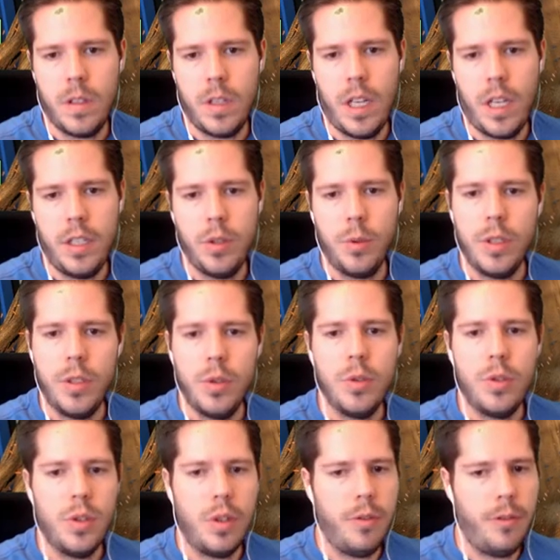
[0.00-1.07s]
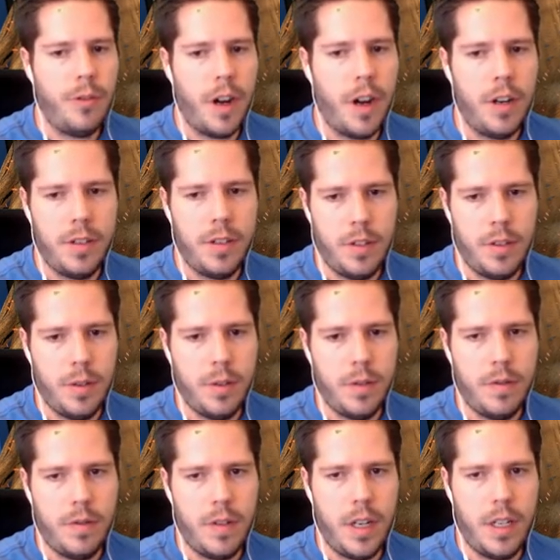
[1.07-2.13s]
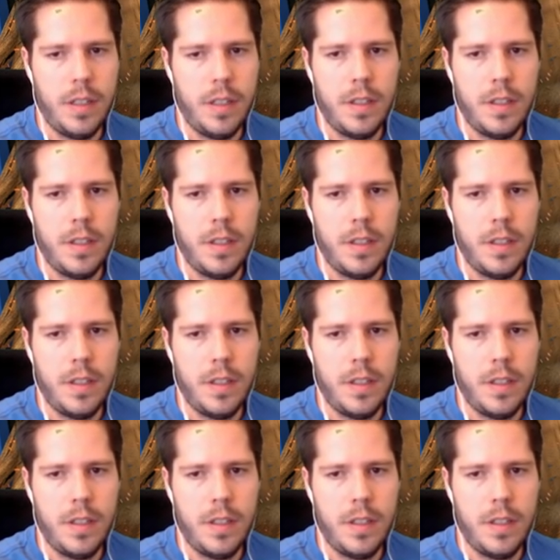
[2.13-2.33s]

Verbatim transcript: I don't want to draw fires though, right?